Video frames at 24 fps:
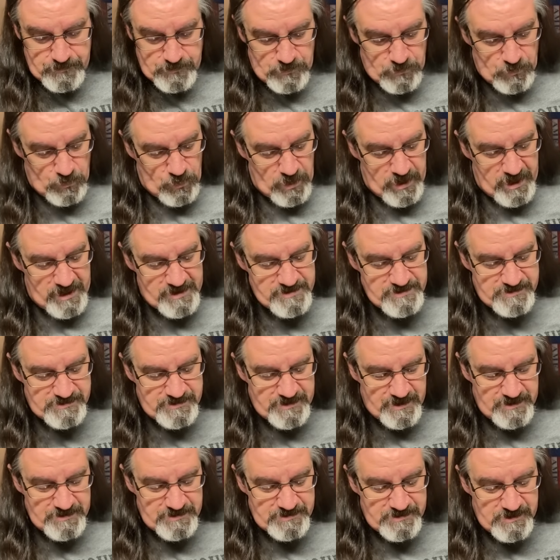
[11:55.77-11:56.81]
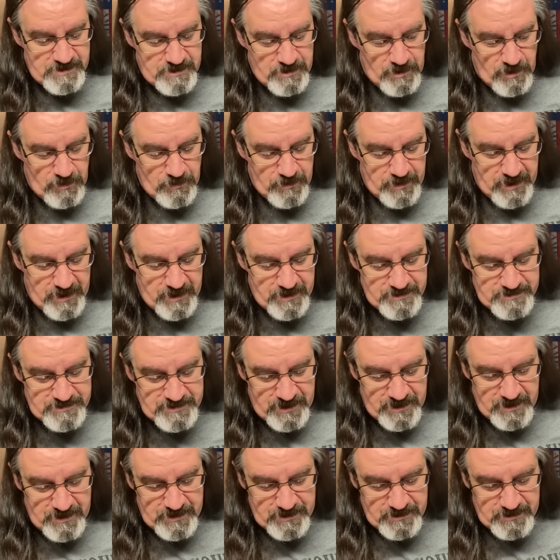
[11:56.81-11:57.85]
West Tennessee Code
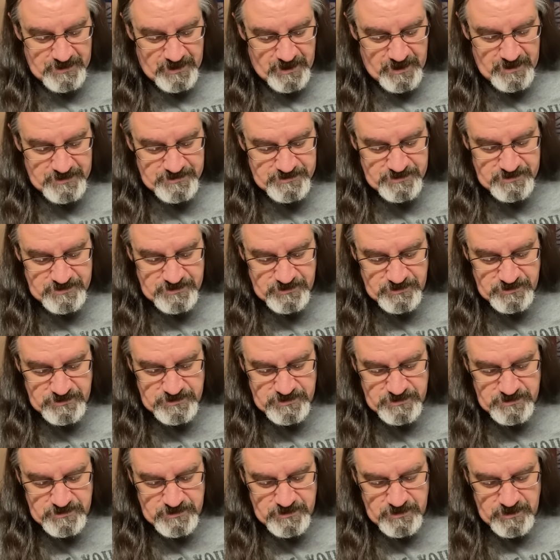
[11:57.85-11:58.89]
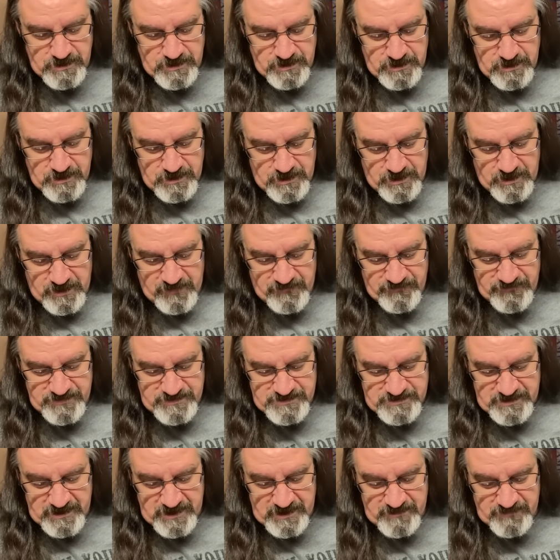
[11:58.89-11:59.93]
Annotated Constitution of the
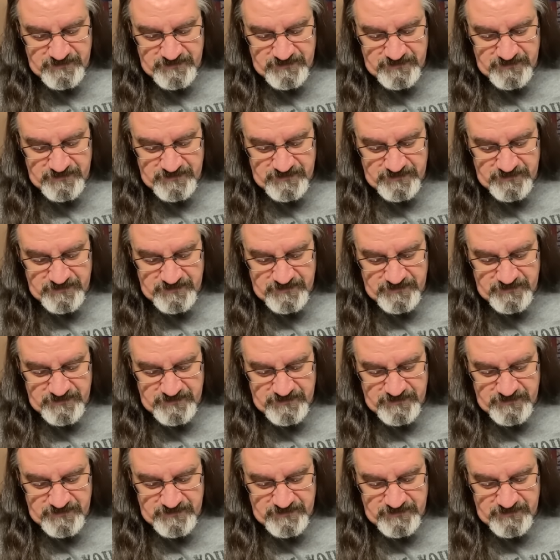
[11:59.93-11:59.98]
State